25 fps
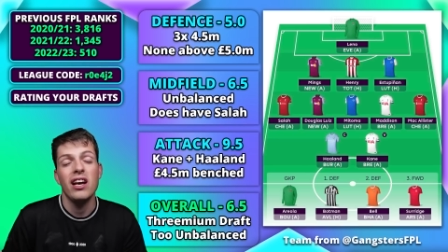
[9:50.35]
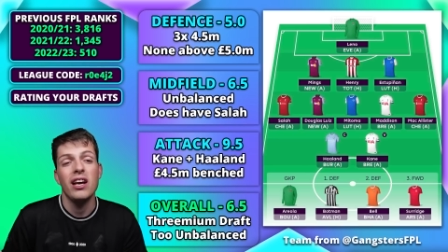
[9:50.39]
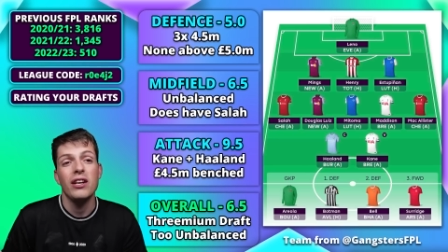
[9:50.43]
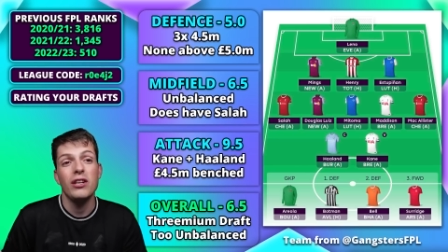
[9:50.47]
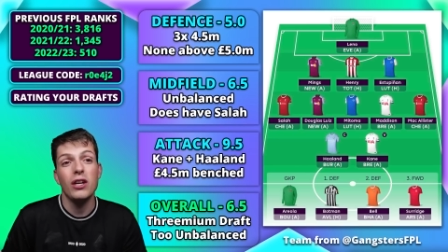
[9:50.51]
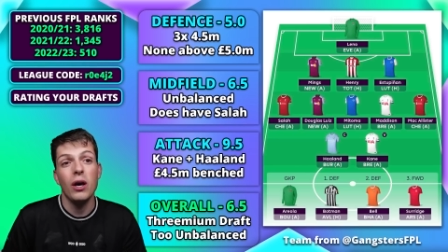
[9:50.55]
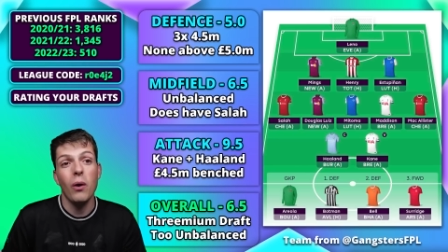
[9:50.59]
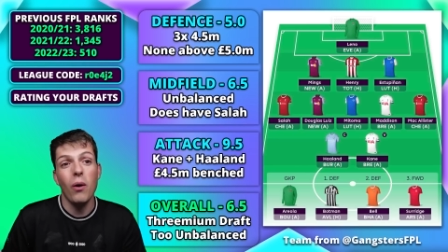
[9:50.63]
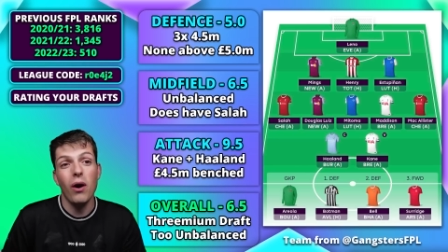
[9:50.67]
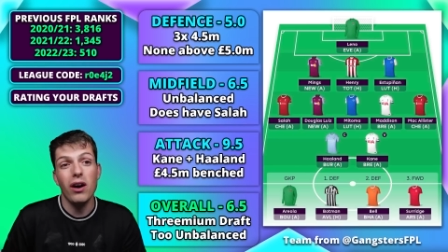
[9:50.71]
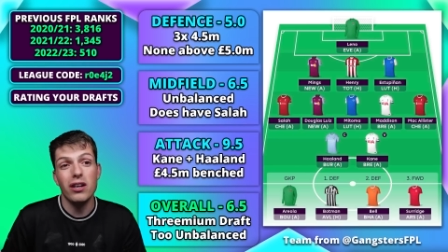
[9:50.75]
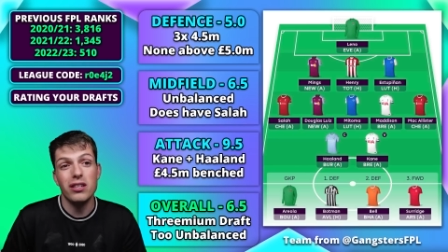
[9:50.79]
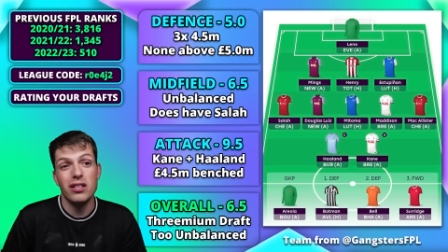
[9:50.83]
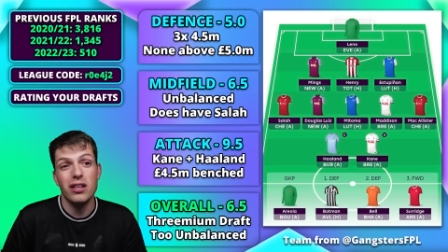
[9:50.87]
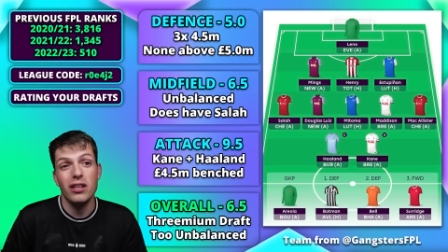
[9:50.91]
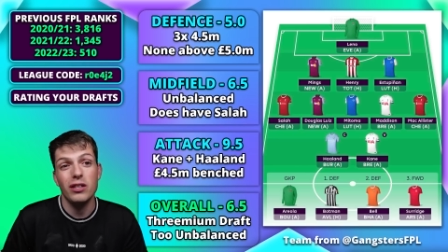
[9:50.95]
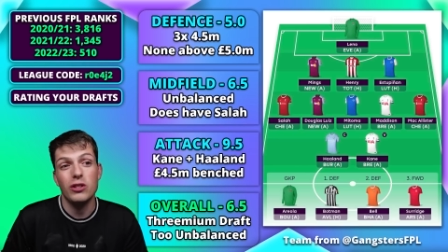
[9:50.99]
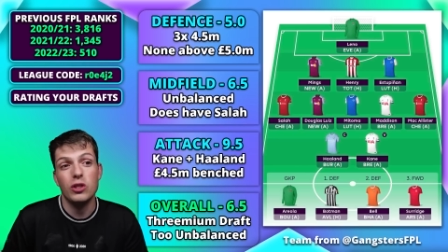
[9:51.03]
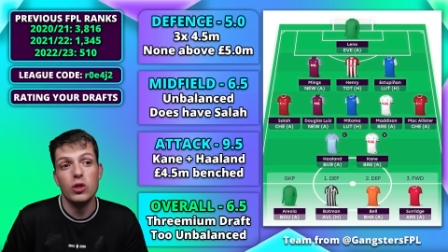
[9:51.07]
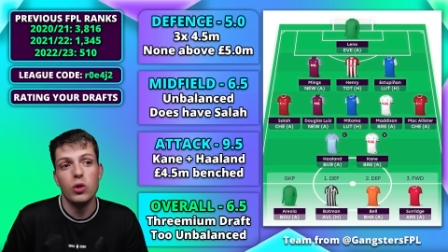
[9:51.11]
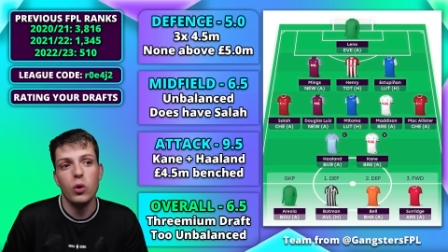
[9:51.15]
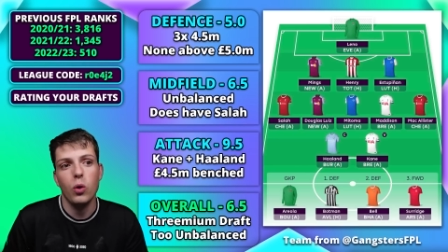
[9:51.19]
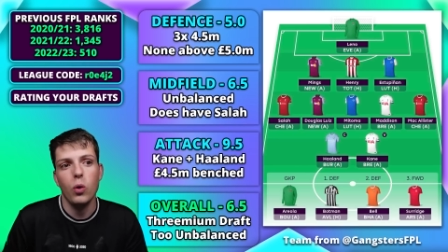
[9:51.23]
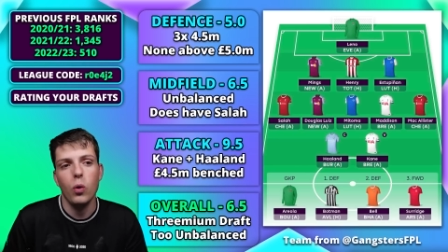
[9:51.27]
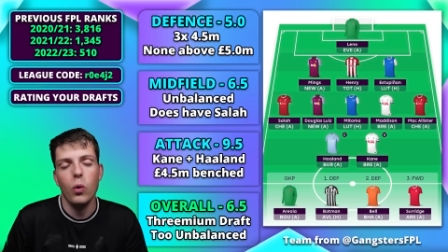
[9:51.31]
no Arsenal
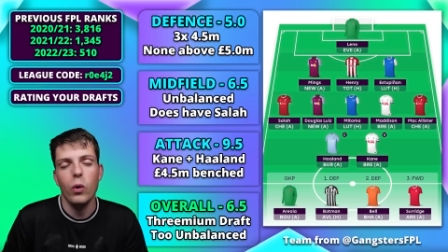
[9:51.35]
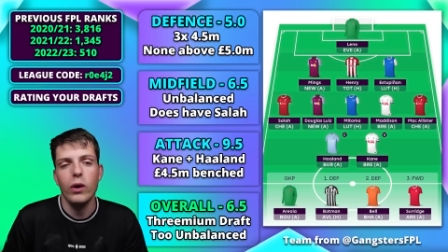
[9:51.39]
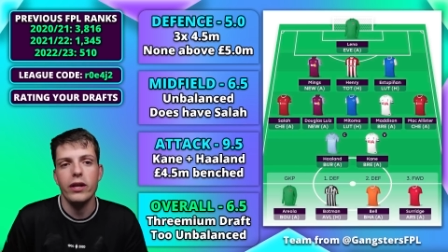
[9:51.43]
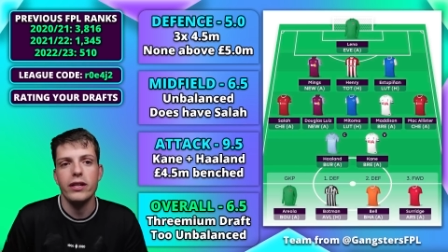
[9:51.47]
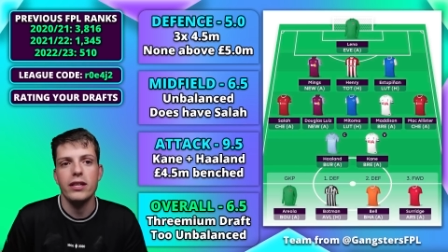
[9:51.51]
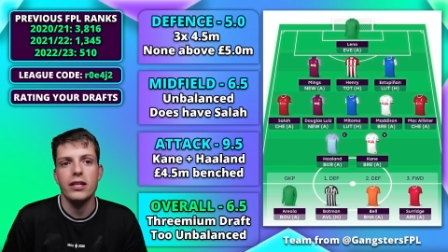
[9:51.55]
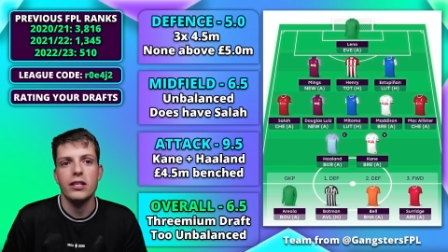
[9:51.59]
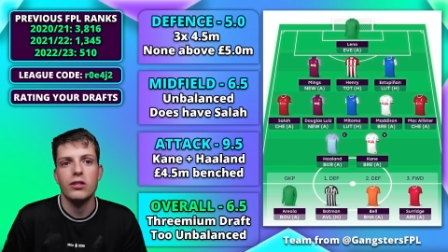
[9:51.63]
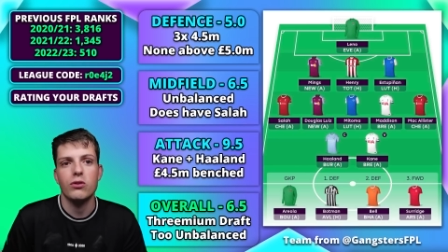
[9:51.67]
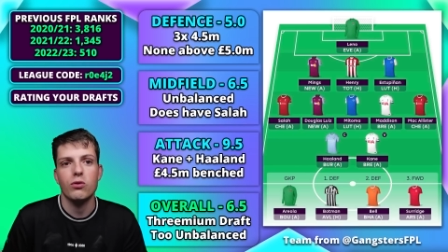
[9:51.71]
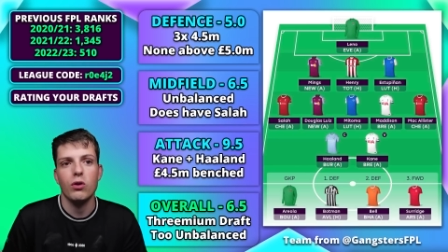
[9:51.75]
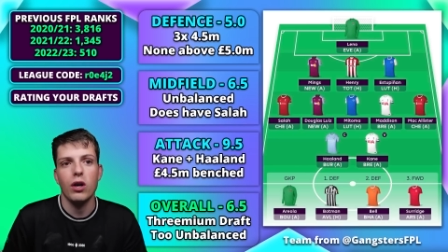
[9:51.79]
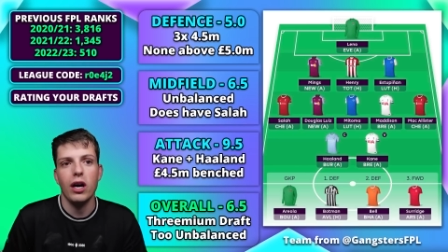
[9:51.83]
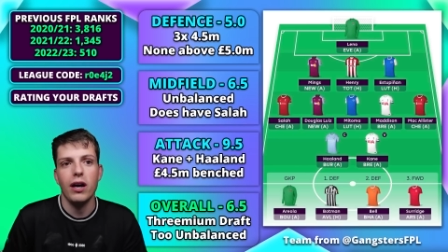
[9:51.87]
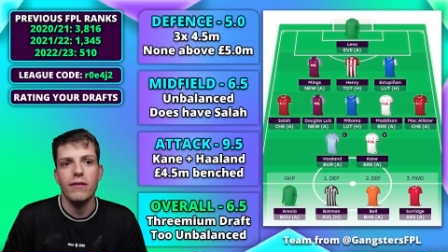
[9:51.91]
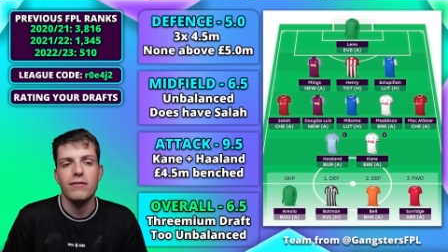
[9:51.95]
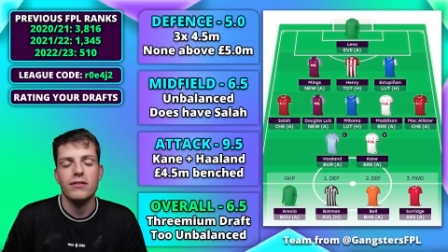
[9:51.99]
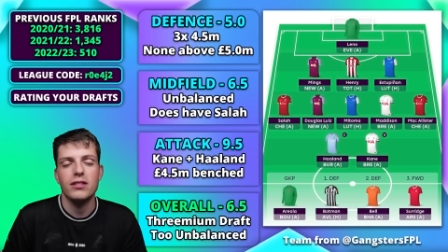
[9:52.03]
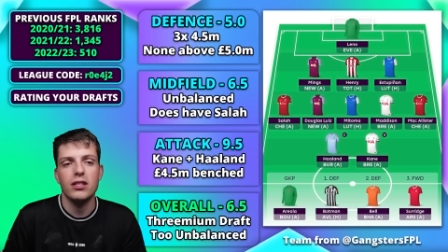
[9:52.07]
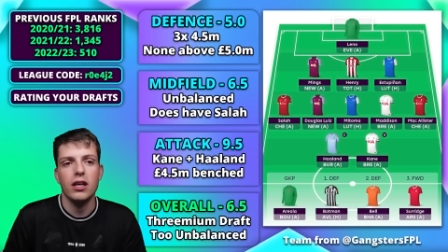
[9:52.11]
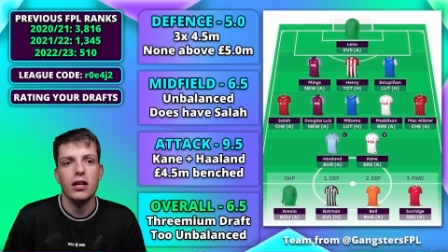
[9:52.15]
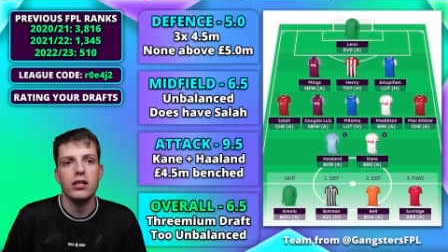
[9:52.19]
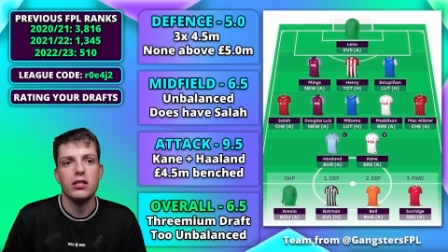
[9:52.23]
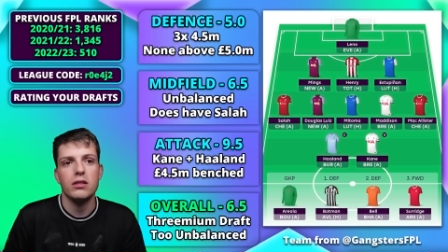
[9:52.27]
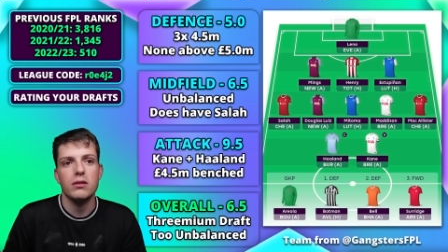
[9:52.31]
at all in this draft
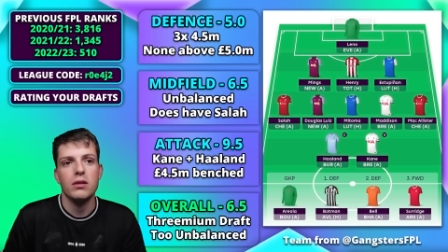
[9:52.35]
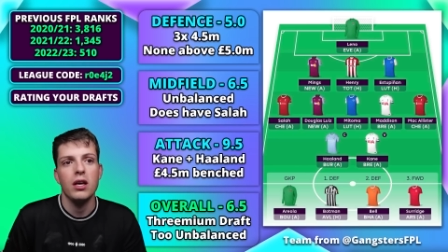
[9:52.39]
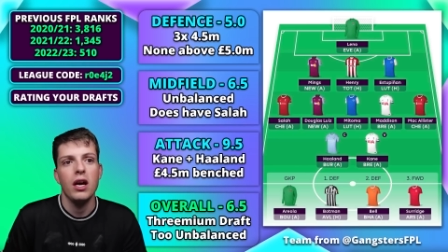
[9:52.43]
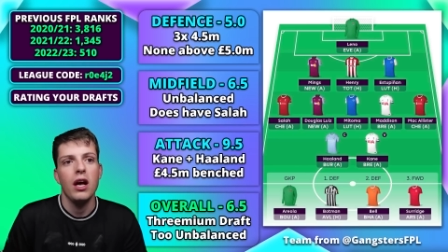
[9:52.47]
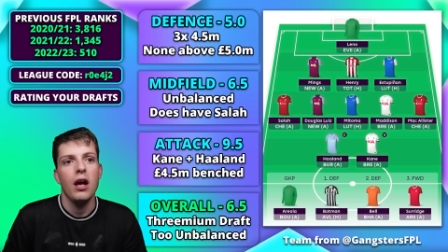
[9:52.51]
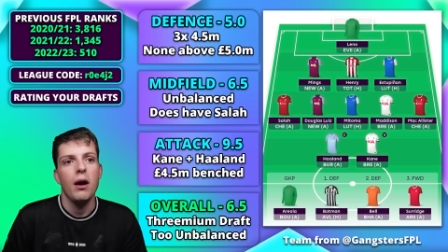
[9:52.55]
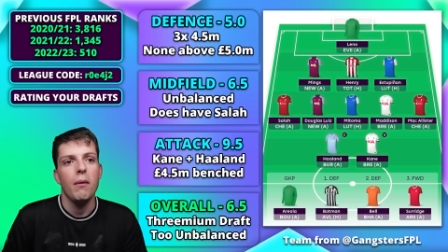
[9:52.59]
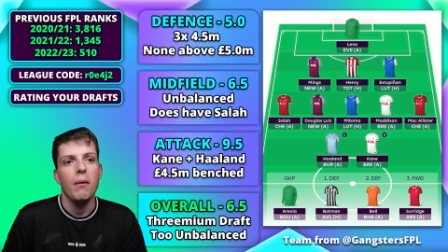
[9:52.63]
does